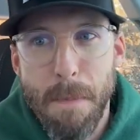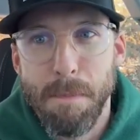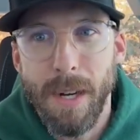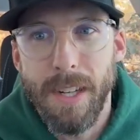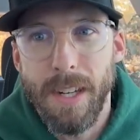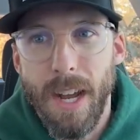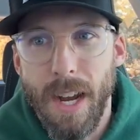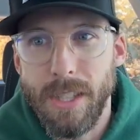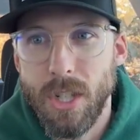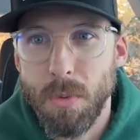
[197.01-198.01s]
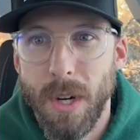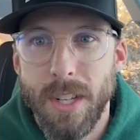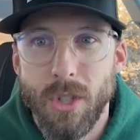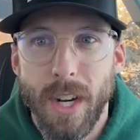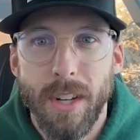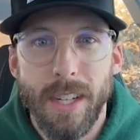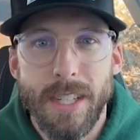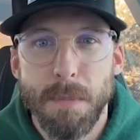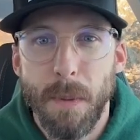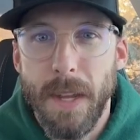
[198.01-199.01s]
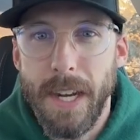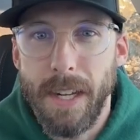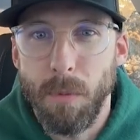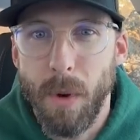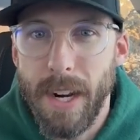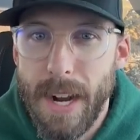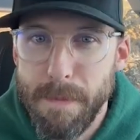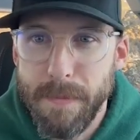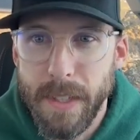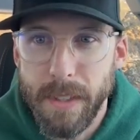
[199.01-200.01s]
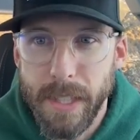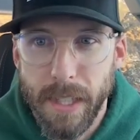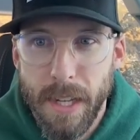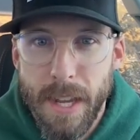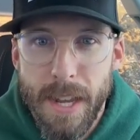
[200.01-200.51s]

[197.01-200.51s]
But I just wanted to try to explain what I'm feeling